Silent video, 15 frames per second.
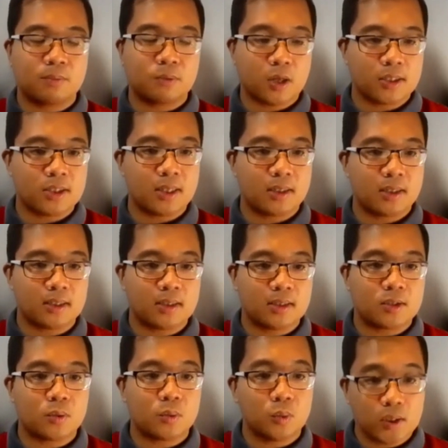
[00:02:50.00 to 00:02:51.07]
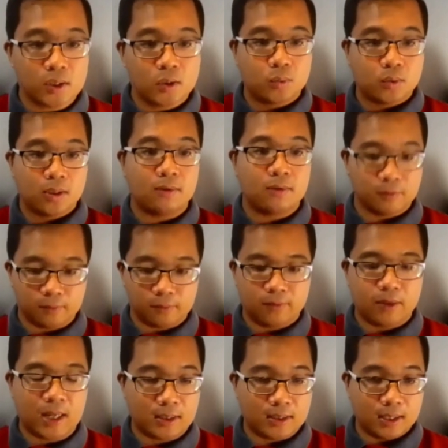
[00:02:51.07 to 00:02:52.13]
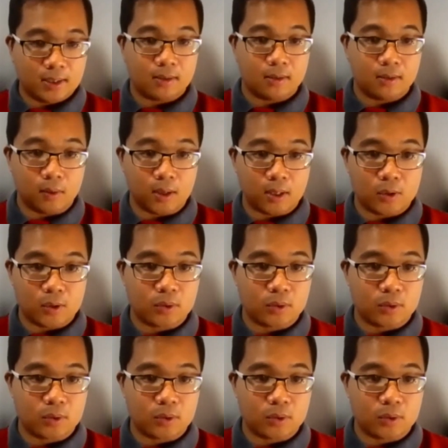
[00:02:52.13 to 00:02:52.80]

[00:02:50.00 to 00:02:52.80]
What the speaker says: project is once we've validated the watch,